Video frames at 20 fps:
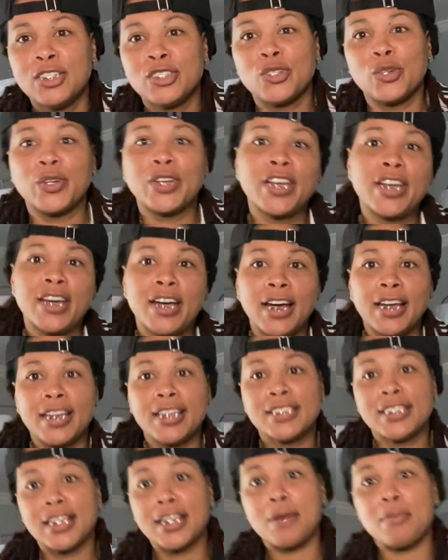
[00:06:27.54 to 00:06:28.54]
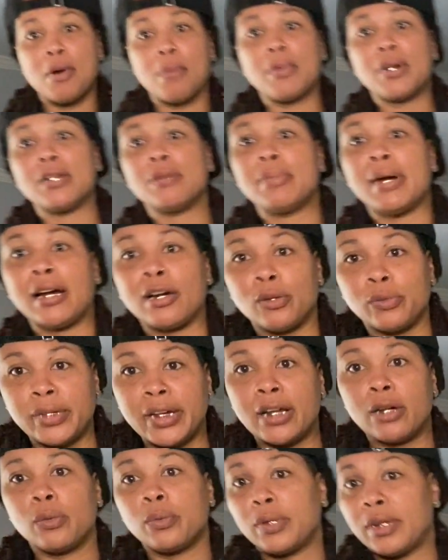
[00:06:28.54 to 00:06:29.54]
yeah, I guess I got my money back on
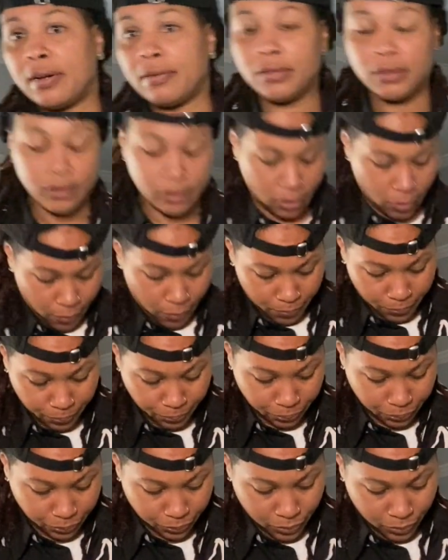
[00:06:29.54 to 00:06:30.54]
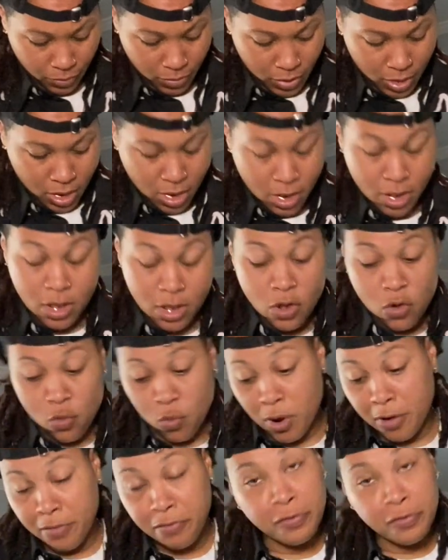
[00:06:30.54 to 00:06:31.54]
that or whatever. So
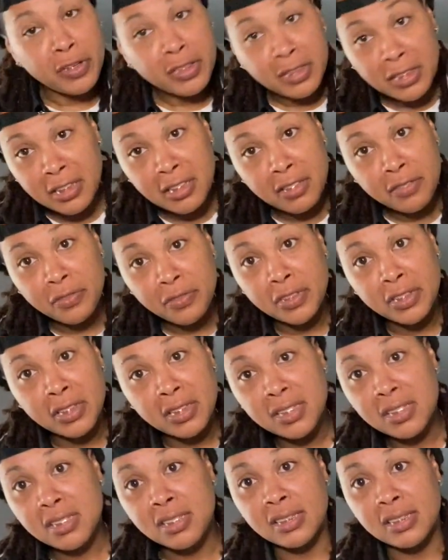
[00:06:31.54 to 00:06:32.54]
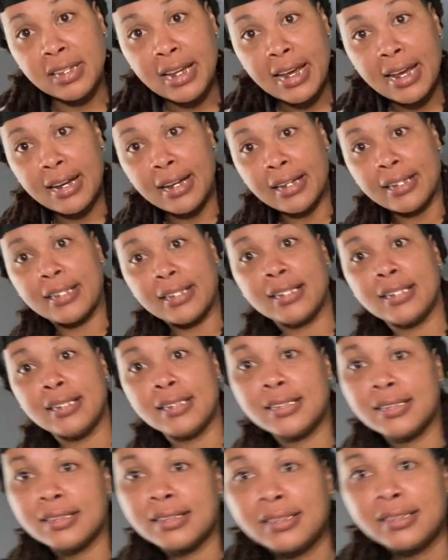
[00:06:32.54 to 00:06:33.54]
$150 for this and that, I guess.
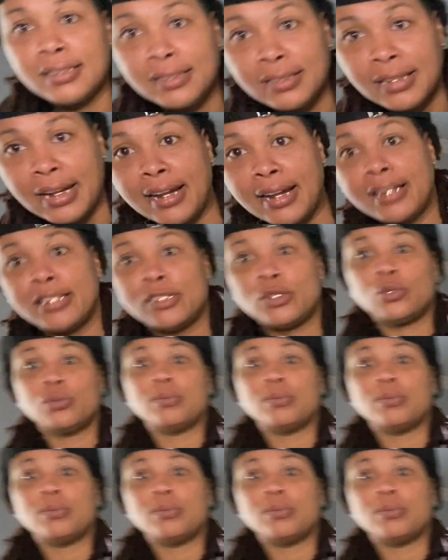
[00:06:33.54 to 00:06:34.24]
That ain't too